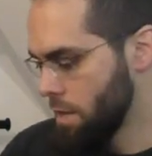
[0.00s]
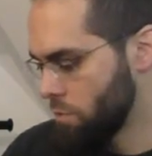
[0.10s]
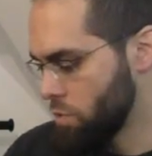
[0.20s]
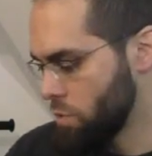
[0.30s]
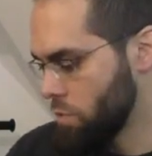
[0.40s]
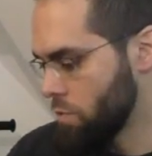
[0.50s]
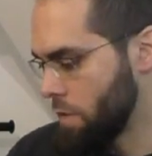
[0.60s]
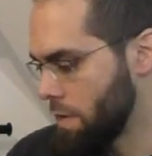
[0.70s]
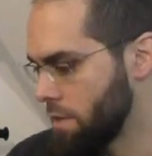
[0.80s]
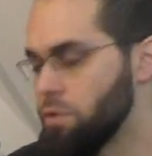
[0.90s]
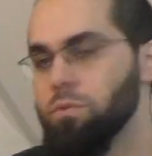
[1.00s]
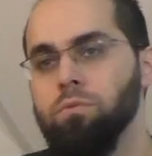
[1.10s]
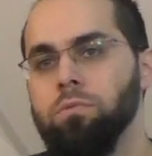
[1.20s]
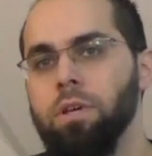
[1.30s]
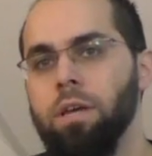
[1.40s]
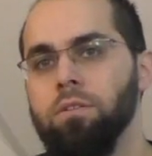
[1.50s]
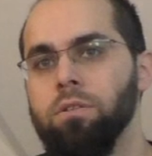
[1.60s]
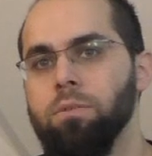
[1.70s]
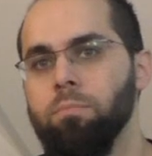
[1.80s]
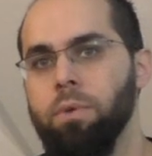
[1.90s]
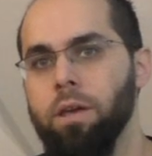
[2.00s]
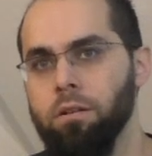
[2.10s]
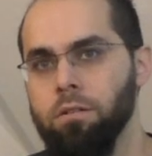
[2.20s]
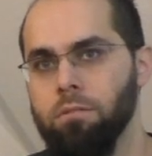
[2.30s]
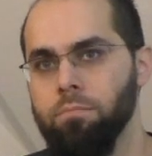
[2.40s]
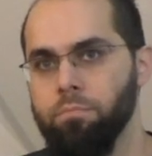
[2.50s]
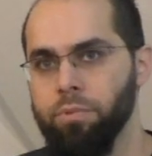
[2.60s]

so that it could handle better